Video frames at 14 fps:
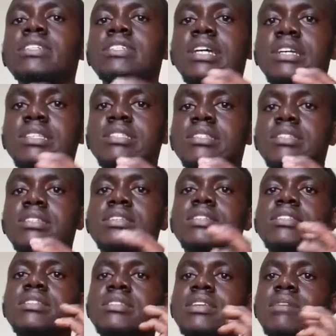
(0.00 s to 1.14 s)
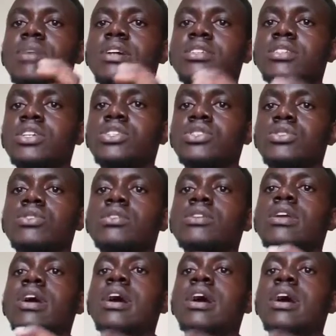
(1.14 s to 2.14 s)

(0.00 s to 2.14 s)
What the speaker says: task the same attention